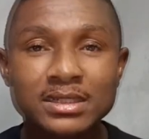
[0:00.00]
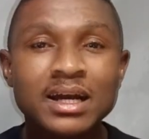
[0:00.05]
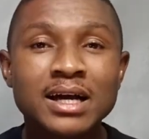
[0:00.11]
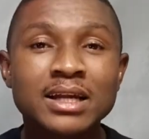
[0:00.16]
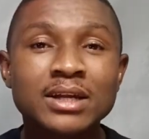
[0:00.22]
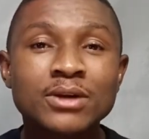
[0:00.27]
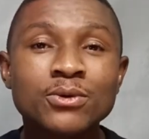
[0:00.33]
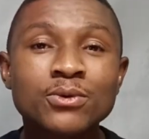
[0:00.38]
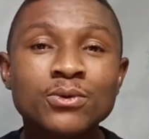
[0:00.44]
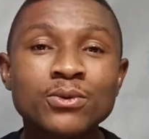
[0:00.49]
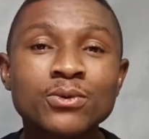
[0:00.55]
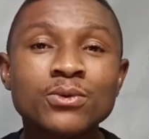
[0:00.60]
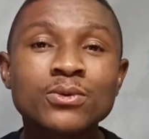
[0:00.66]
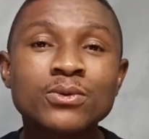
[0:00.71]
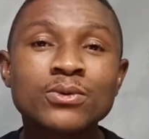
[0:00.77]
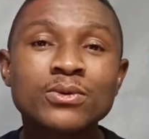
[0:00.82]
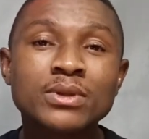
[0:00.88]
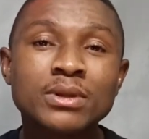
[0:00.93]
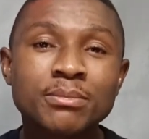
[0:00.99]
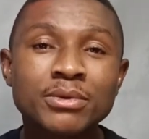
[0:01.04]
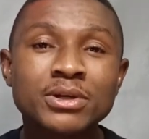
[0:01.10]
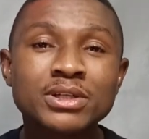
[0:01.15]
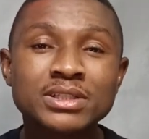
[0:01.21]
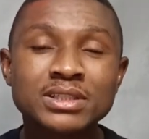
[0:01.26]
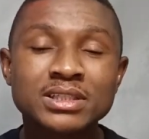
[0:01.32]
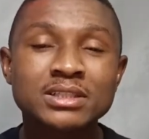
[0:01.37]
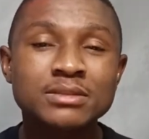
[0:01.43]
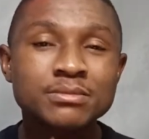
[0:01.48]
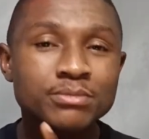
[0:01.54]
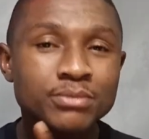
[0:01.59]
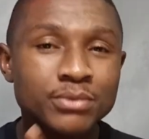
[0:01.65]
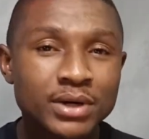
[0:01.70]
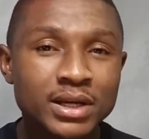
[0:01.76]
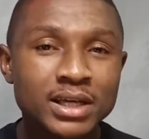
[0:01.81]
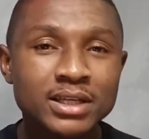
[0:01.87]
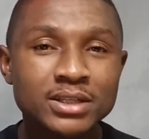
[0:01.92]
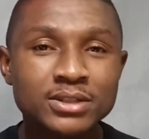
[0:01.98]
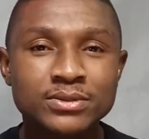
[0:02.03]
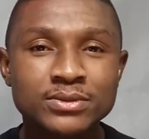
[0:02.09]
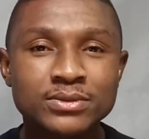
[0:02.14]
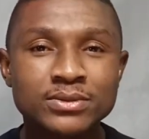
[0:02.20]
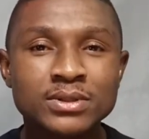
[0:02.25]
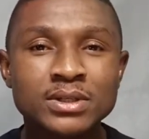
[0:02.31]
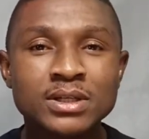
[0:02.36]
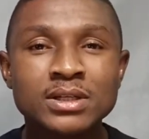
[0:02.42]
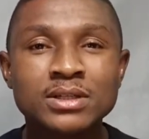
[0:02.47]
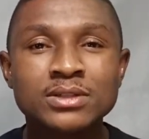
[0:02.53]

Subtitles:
and who the person is praying to.